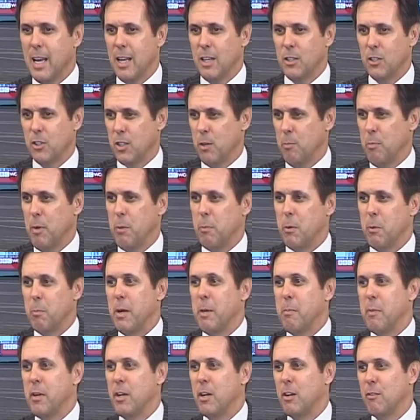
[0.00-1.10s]
So some people may
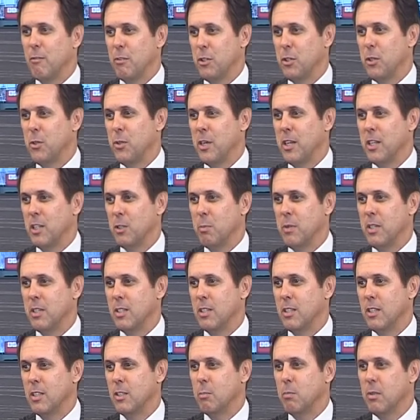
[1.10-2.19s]
be here for 2 days
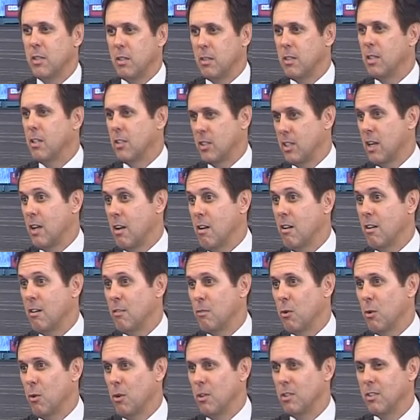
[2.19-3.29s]
business, but they'll stay on, of
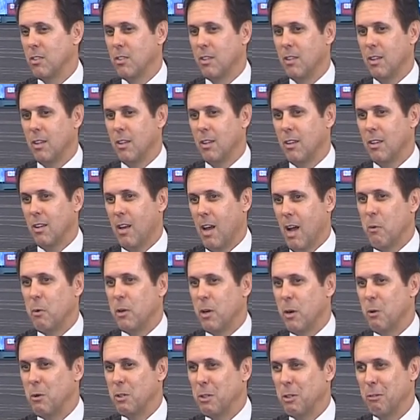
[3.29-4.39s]
course. I would
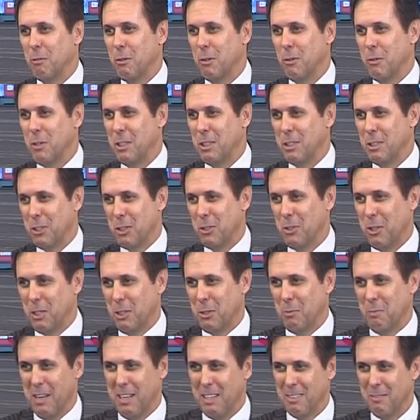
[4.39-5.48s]
always look for a reason to
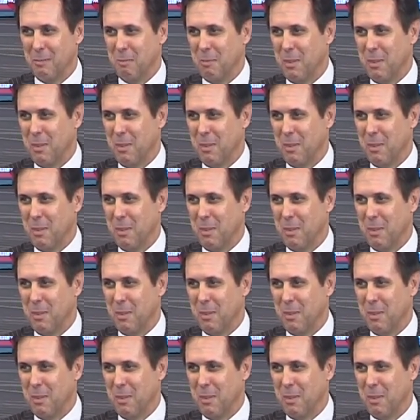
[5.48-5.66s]
stretch my